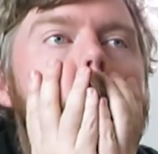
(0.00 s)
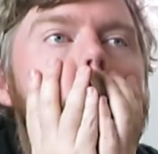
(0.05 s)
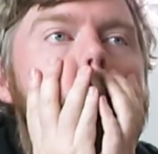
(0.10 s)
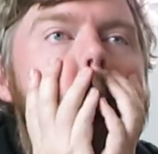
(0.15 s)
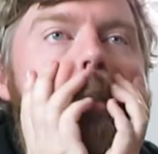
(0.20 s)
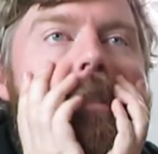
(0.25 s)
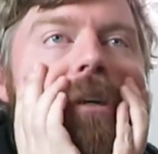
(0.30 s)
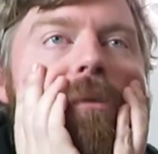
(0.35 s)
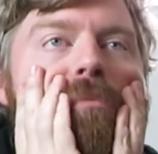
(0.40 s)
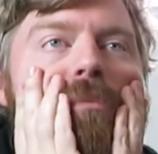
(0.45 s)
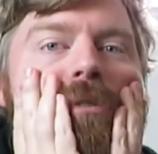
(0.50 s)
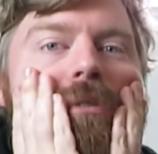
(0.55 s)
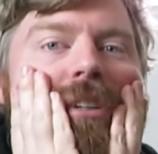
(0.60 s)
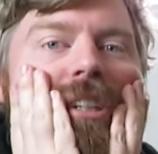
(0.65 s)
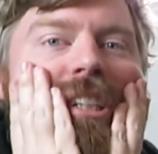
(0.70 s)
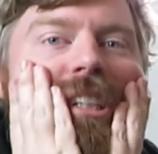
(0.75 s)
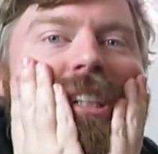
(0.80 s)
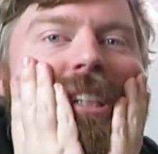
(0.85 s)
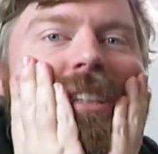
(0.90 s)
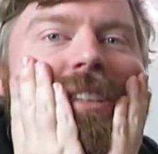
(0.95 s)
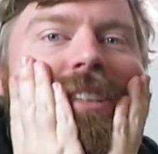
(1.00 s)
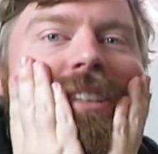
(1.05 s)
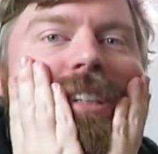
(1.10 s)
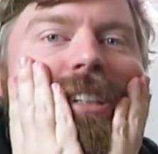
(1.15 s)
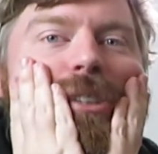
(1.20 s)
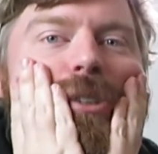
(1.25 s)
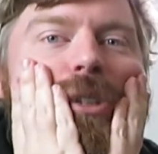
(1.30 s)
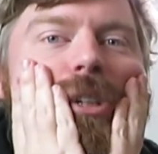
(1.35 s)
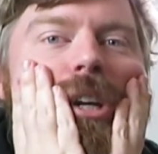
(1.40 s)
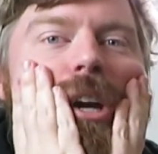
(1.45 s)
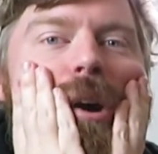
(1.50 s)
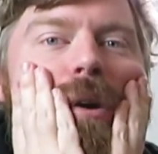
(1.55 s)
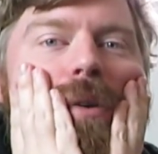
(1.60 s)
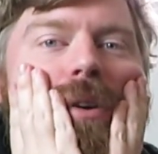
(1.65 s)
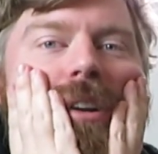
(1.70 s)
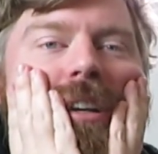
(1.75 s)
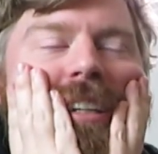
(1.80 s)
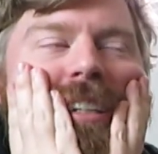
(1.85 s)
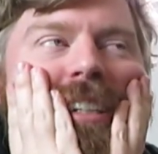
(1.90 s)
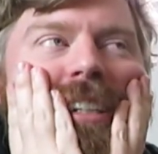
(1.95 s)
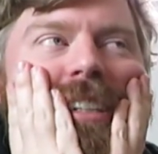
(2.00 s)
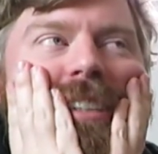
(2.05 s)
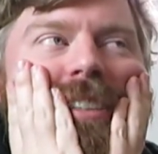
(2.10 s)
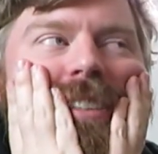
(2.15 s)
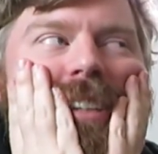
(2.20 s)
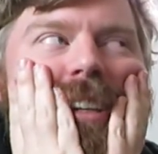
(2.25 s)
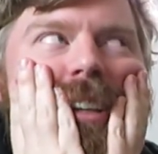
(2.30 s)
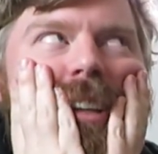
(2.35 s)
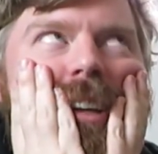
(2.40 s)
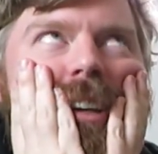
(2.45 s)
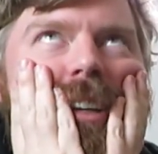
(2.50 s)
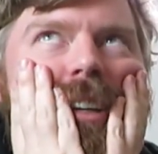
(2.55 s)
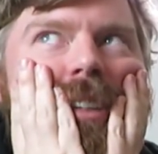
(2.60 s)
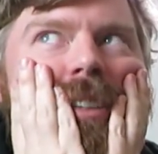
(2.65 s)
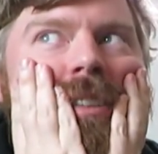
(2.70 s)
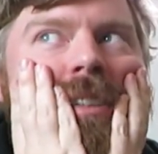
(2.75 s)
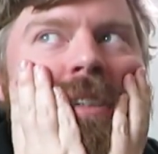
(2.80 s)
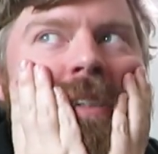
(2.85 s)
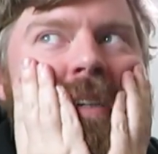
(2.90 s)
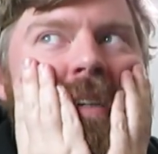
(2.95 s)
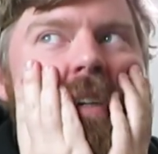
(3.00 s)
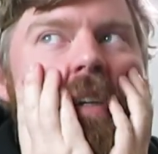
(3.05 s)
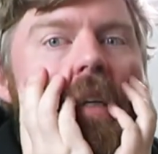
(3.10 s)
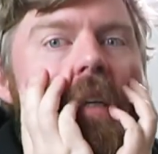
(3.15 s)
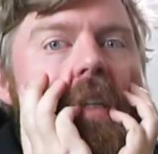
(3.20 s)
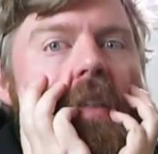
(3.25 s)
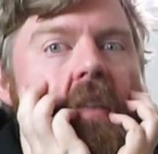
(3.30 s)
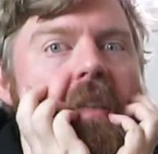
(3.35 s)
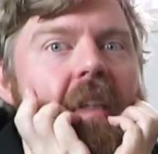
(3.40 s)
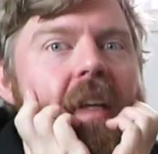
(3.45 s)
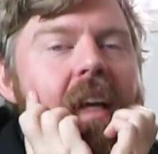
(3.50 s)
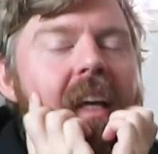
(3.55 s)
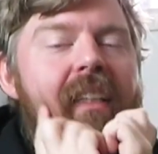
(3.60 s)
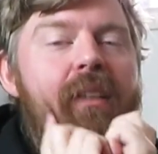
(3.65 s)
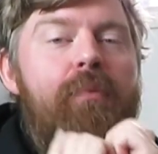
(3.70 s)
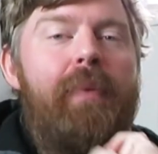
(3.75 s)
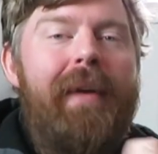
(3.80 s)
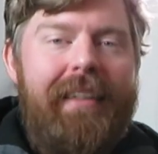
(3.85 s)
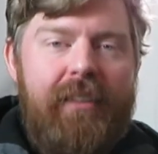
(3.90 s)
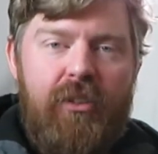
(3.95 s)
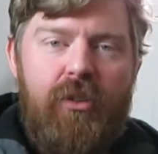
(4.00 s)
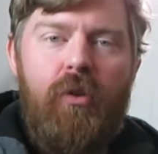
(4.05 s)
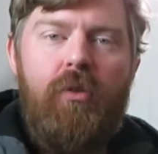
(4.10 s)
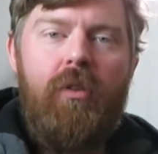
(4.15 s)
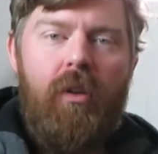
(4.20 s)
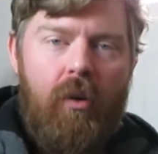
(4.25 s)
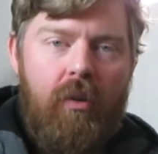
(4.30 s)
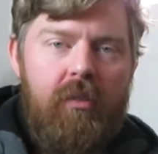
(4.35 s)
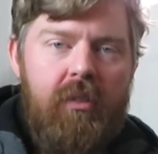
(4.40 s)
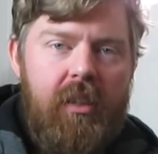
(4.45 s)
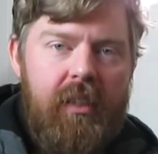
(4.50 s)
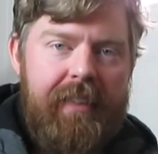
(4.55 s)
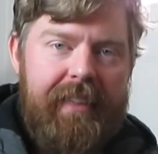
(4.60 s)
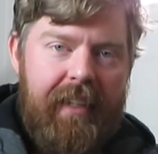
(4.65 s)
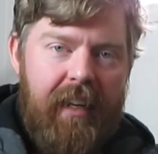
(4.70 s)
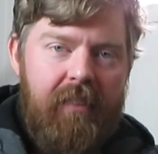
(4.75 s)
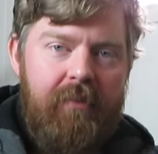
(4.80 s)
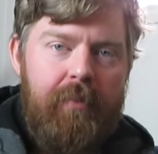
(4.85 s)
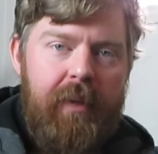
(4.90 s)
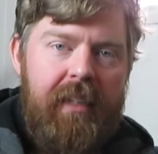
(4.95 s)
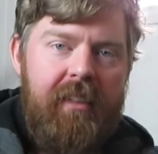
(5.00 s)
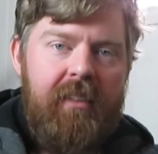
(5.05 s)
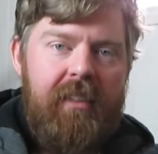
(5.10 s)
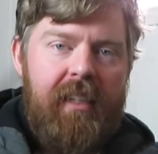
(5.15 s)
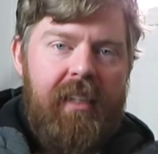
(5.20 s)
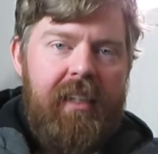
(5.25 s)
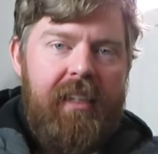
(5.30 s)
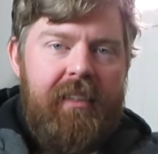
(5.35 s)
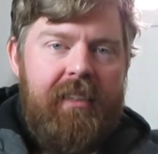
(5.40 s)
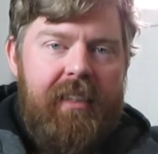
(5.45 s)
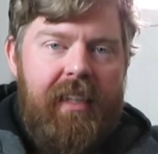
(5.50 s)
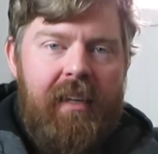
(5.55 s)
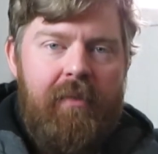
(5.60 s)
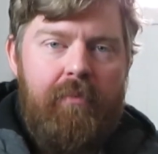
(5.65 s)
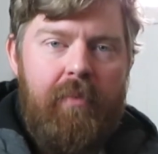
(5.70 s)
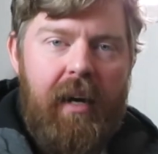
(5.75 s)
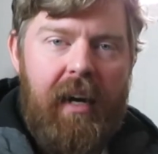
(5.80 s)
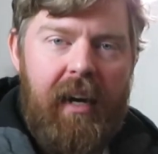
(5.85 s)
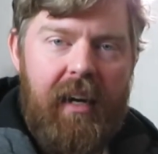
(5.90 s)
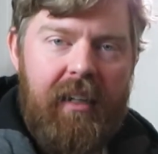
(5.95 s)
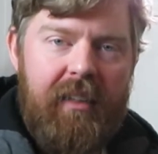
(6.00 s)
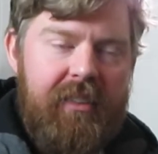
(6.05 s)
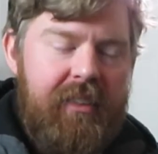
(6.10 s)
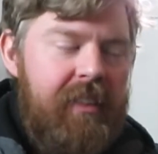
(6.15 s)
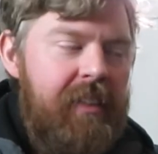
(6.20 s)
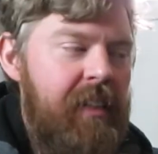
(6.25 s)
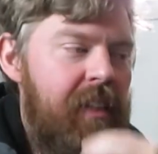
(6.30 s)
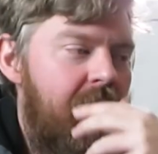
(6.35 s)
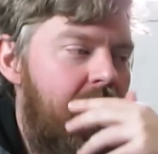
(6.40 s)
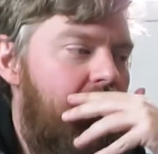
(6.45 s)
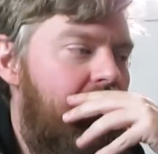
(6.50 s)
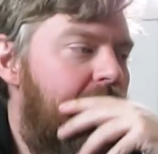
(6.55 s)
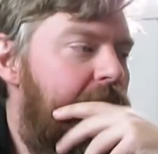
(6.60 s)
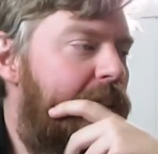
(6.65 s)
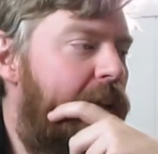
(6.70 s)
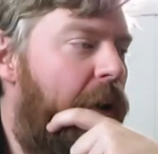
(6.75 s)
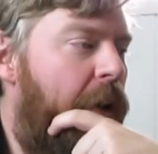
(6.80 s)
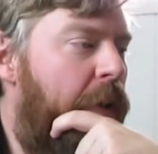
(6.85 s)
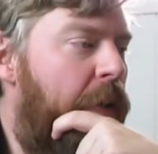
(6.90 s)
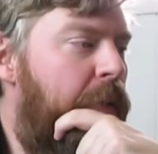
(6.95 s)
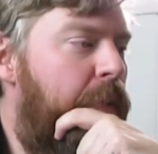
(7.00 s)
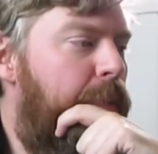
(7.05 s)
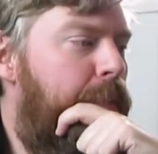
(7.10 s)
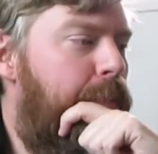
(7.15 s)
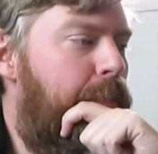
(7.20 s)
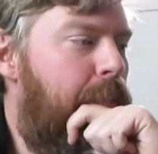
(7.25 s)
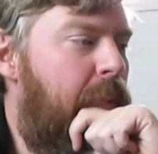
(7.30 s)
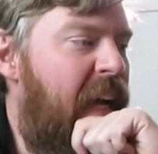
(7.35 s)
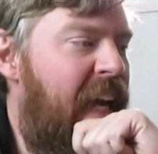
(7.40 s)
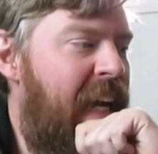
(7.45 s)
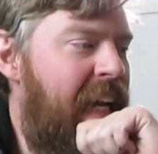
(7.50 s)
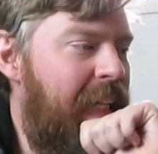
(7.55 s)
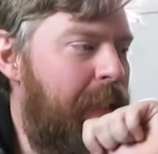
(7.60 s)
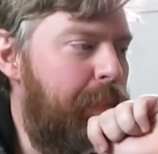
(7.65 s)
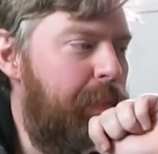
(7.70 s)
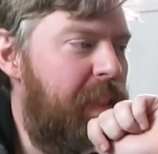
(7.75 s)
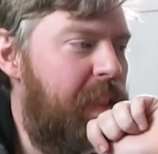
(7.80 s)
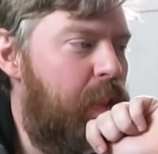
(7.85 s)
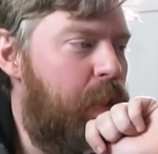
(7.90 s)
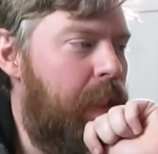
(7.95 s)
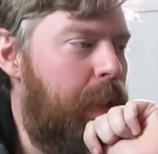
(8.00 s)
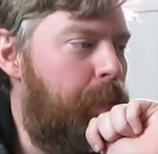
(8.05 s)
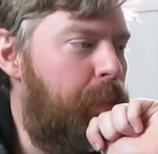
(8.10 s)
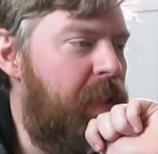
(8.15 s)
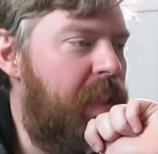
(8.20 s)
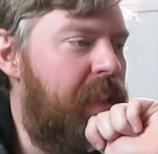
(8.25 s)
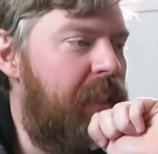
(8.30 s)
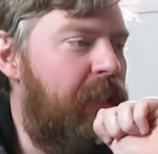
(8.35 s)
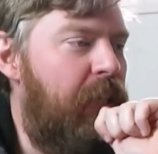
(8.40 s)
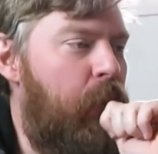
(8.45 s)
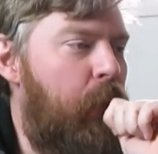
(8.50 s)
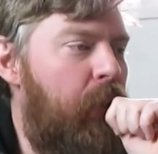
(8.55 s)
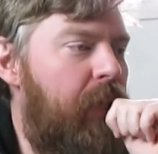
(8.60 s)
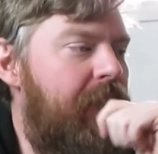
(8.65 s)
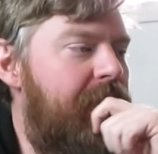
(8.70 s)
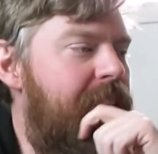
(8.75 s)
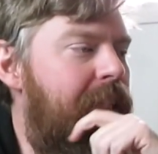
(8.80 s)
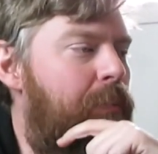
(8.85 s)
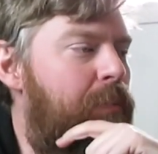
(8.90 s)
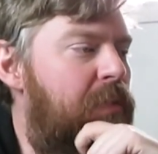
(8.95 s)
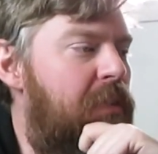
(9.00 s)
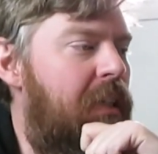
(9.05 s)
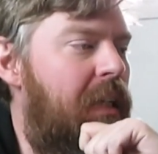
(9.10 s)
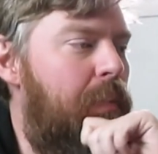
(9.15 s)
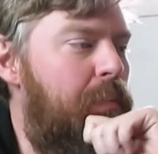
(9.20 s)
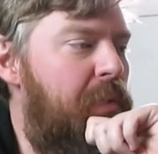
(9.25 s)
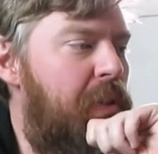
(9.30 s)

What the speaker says: submarines that you go on in Disneyland. It's been too long since I've been to these theme parks, so perhaps a trip is in order sometime